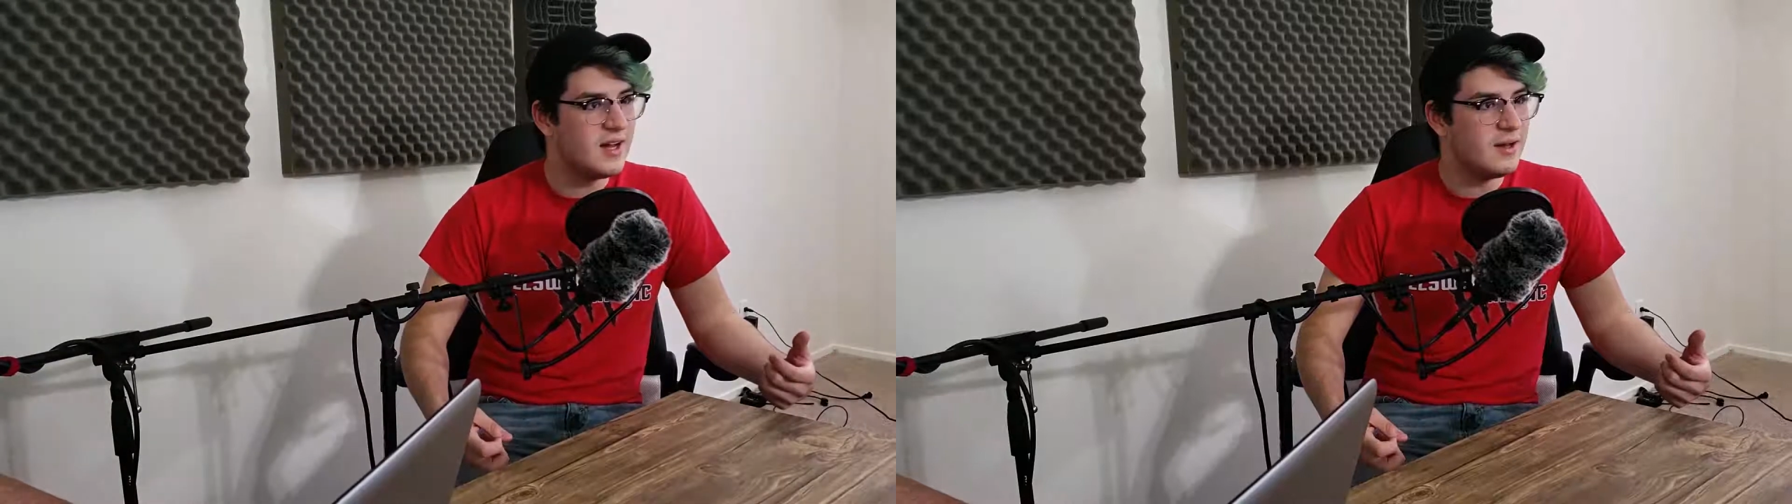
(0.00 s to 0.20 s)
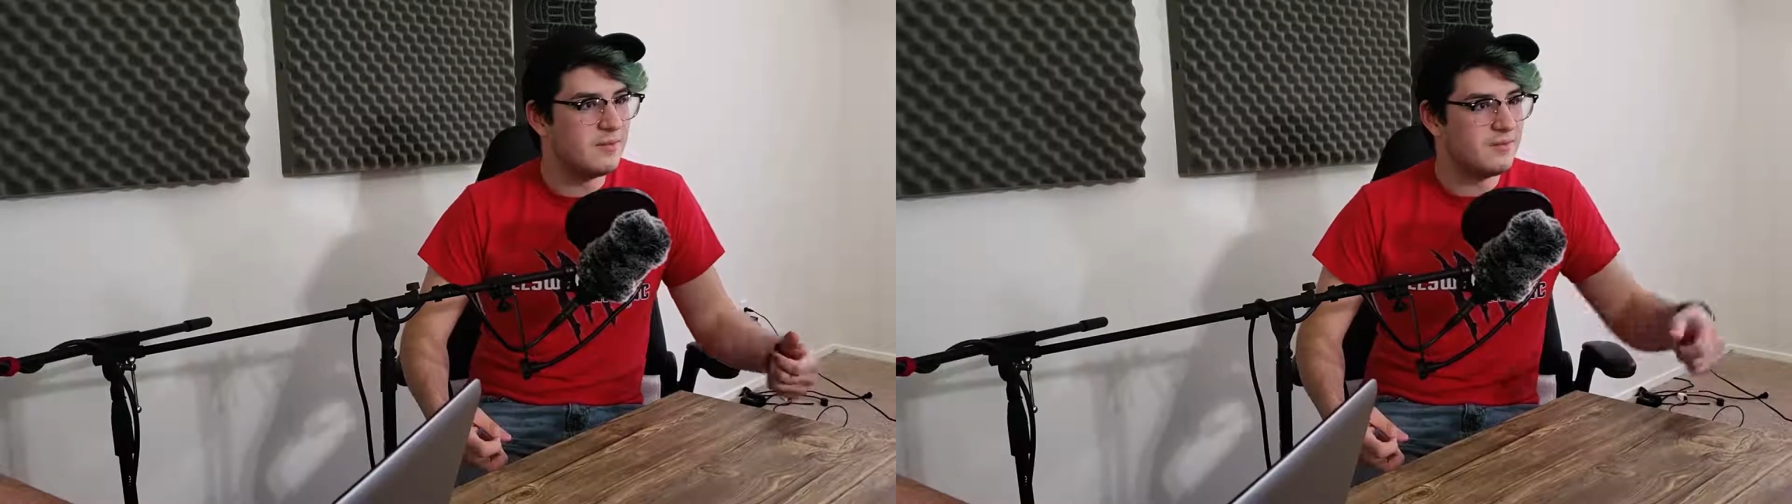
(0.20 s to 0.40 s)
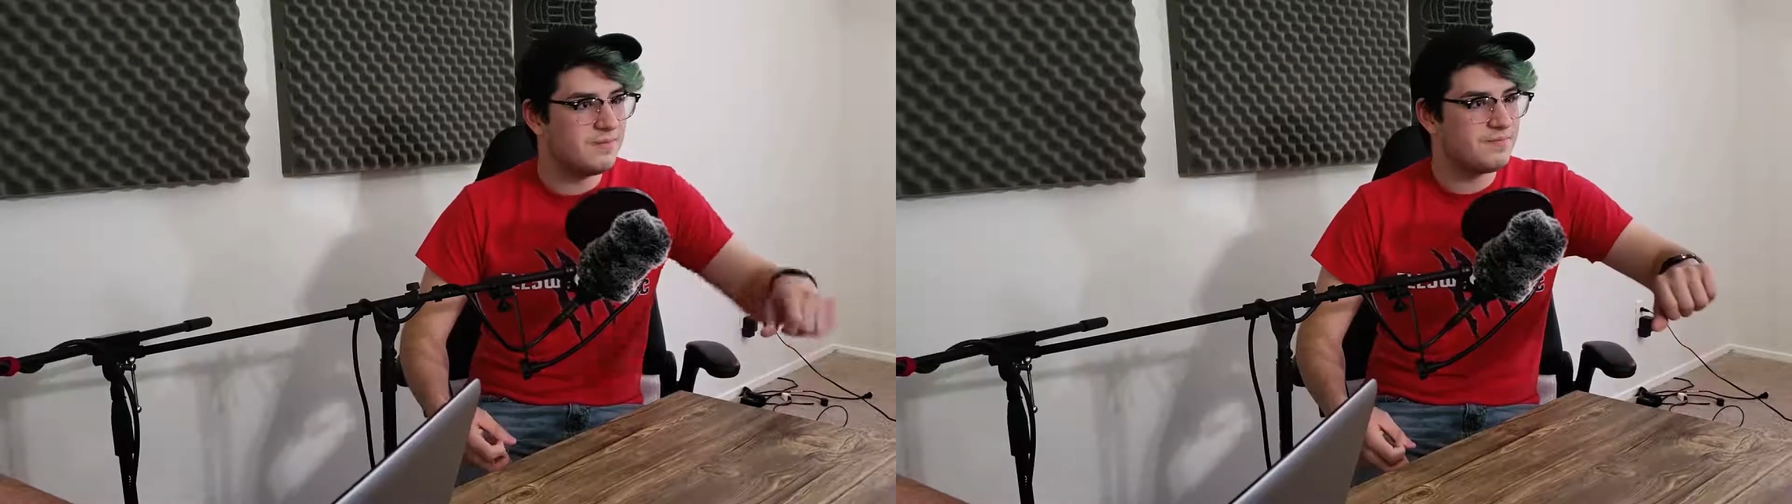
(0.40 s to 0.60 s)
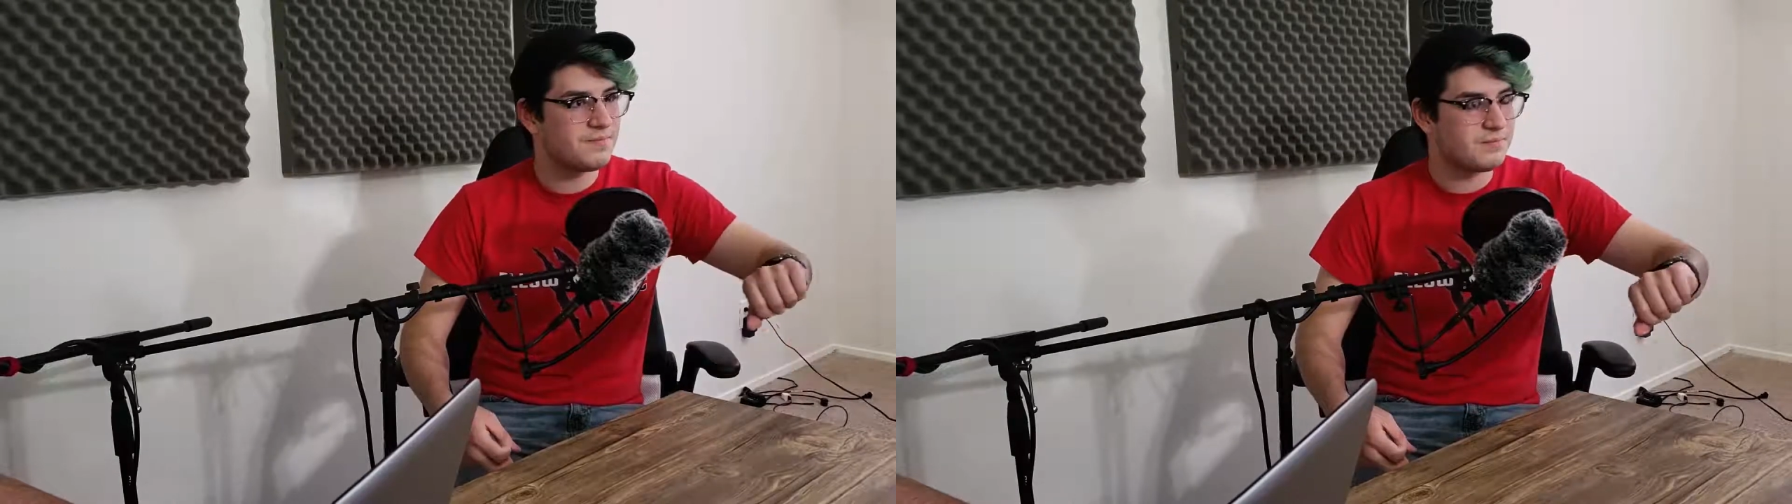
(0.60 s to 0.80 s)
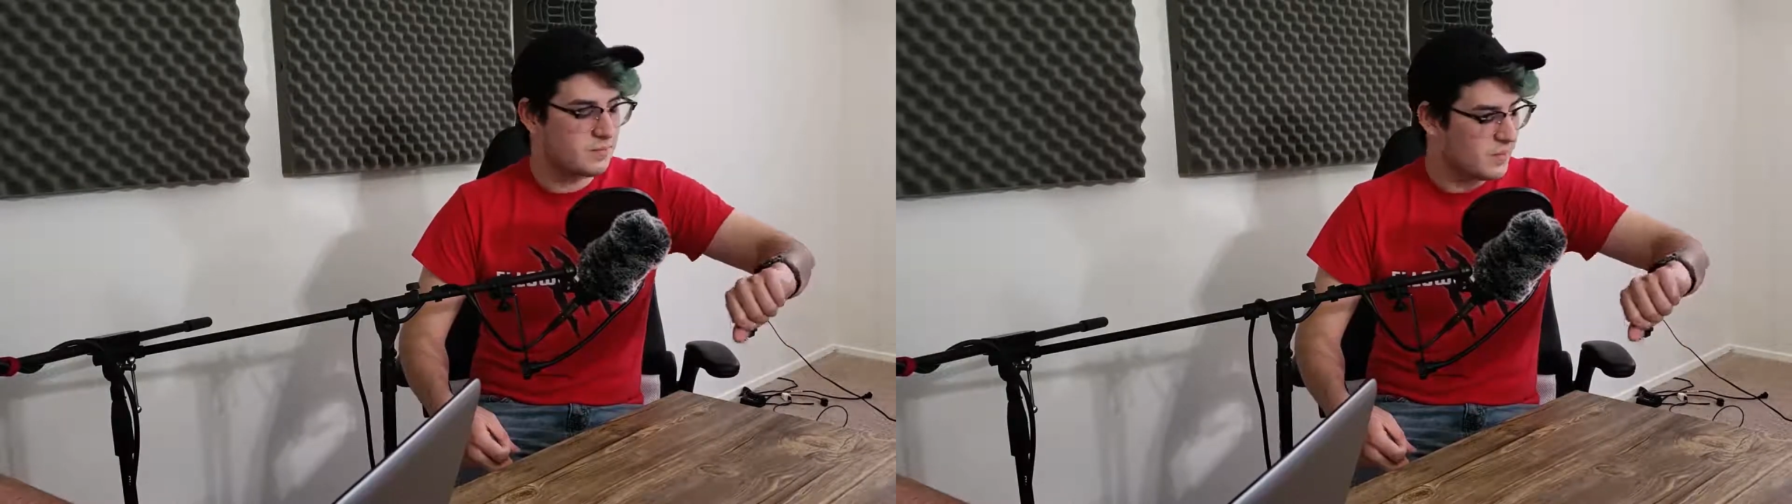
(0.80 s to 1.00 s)

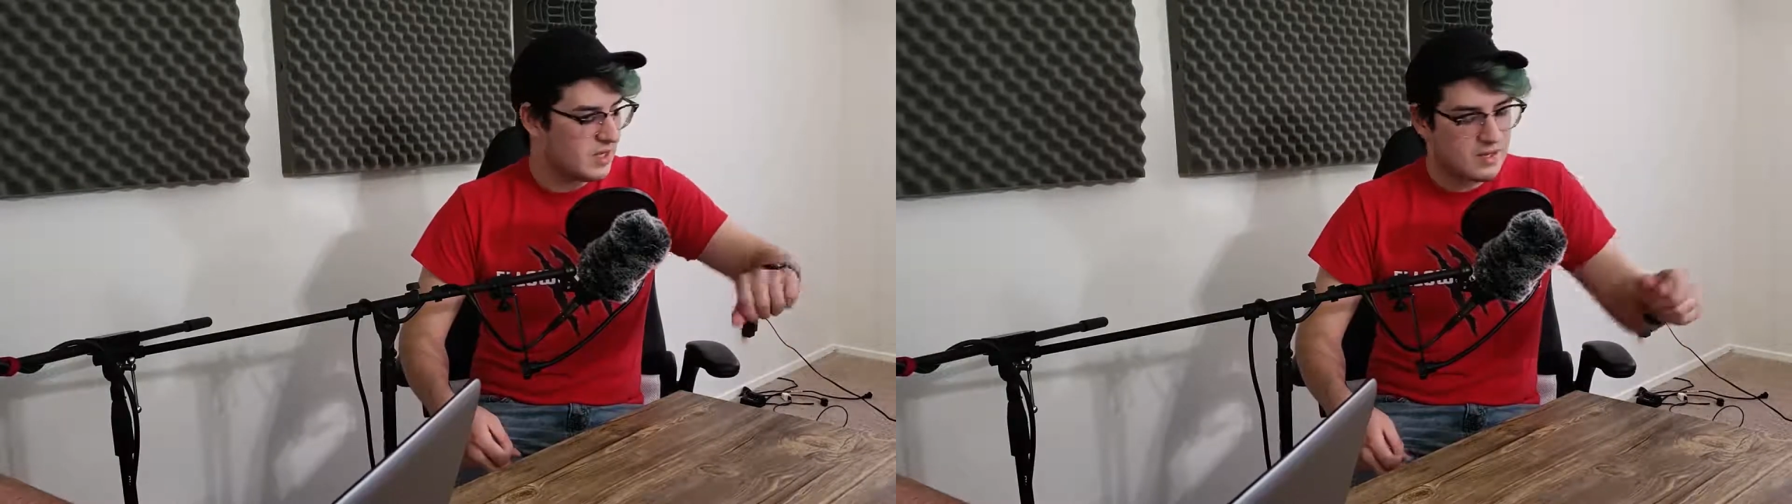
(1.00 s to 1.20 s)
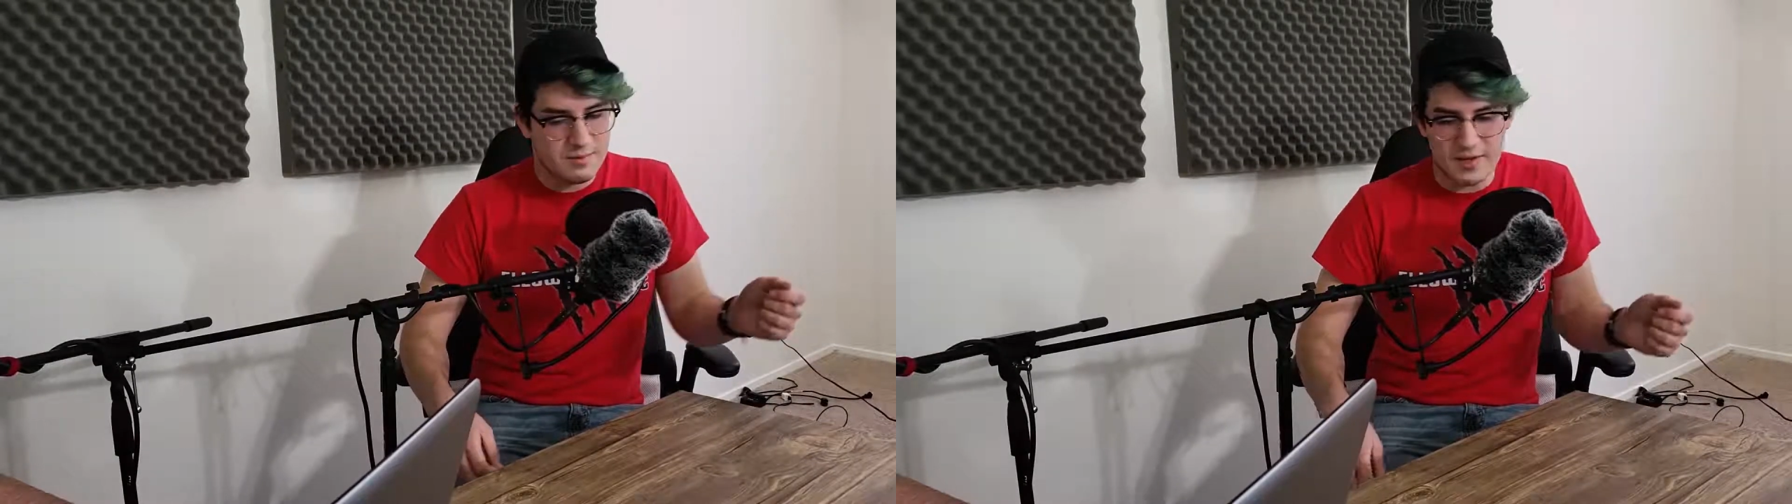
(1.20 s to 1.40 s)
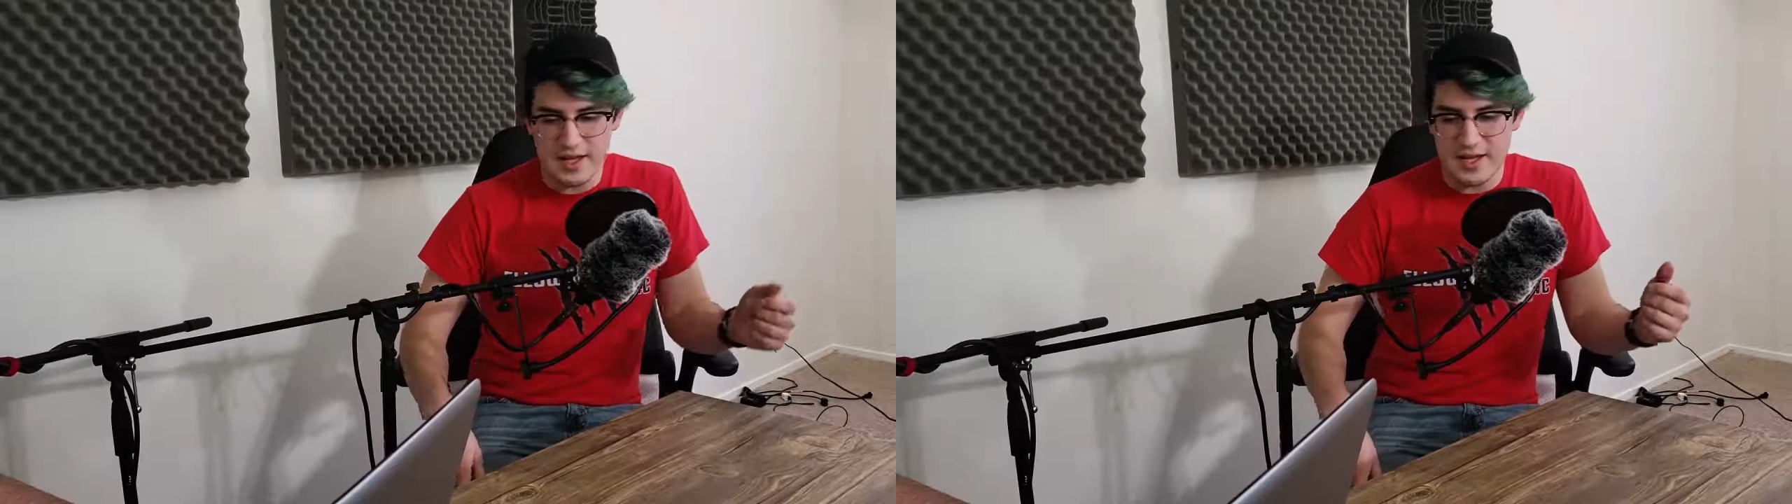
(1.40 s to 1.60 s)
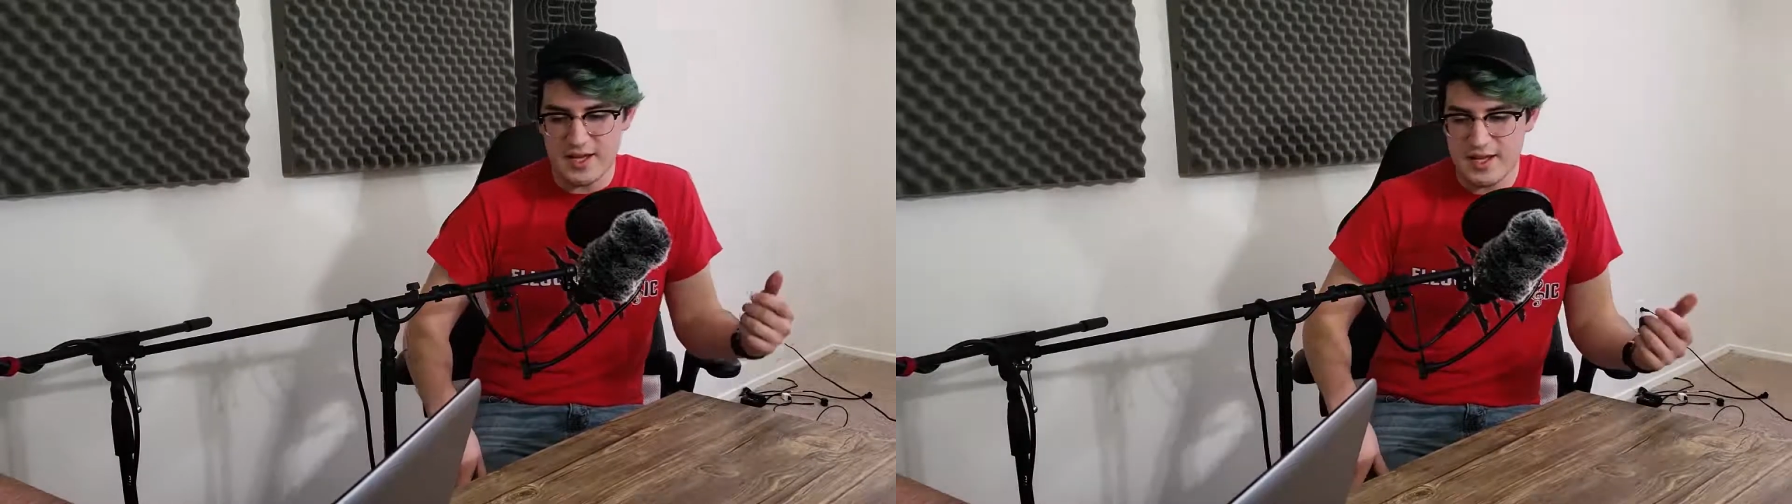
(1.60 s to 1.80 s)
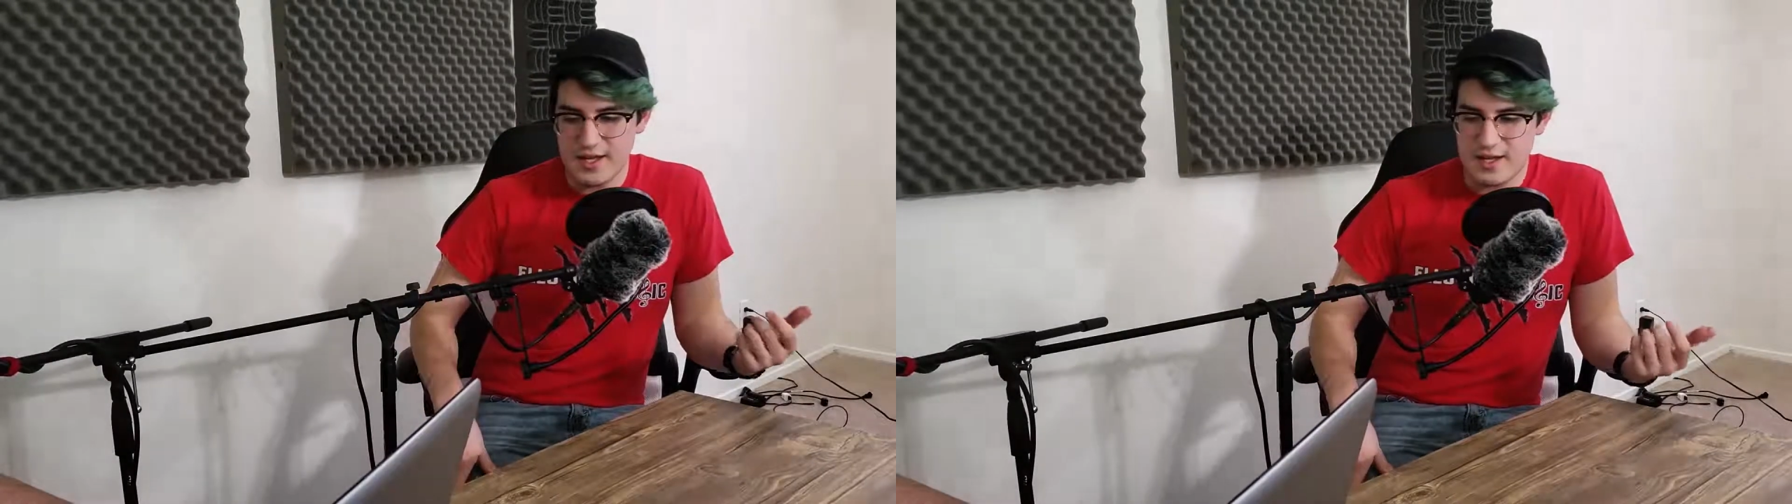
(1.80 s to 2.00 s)

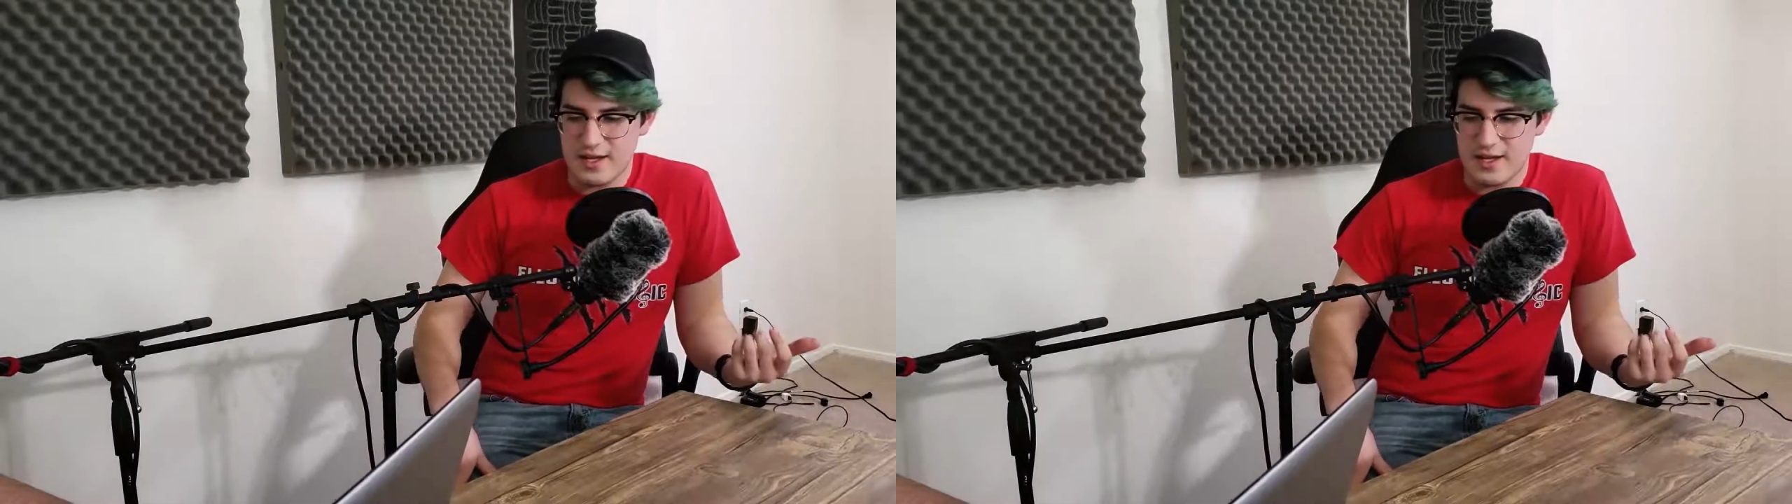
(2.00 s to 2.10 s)
But